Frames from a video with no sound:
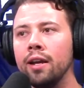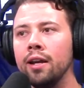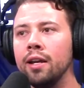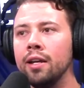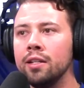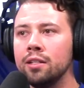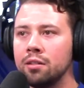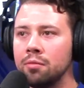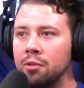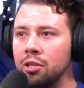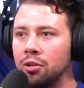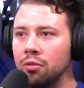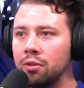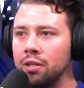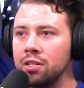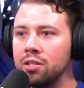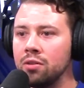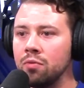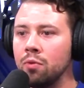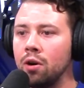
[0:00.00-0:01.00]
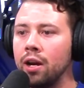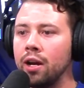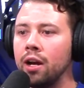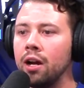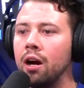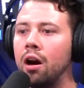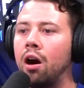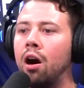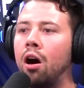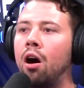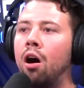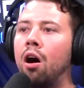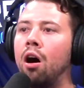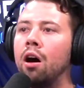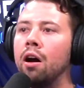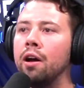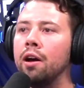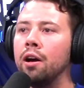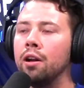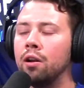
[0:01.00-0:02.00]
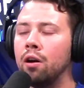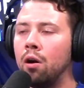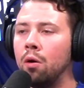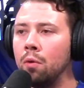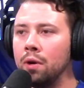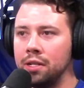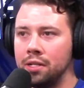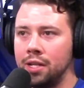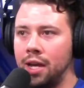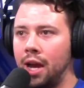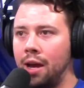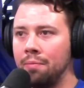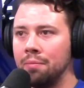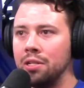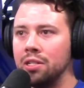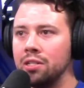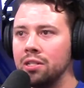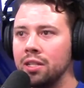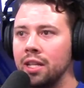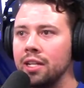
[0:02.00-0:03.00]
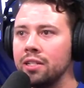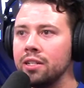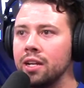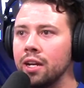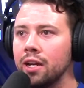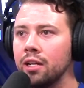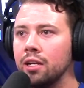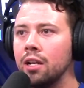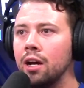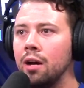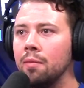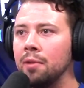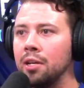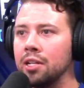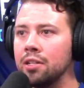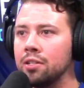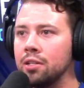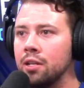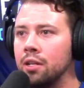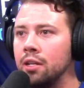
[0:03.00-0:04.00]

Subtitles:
It's going to be the reason why it always happens, and that's economics.